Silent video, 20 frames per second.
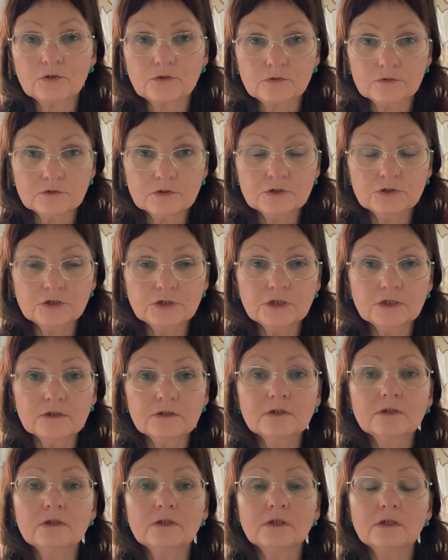energy
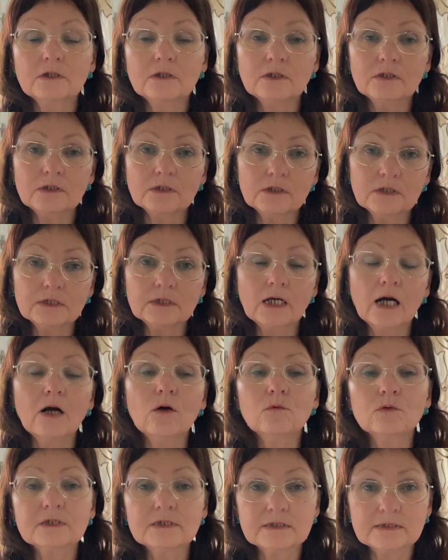in
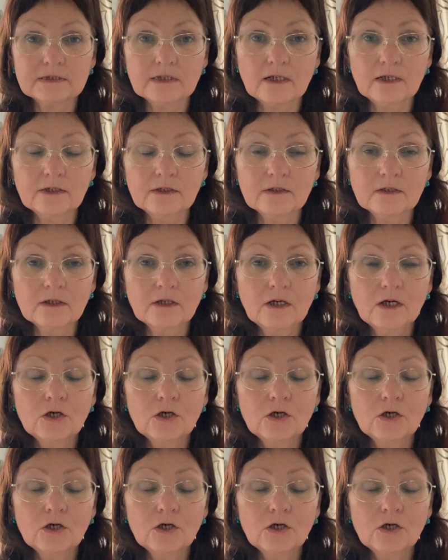our psyche.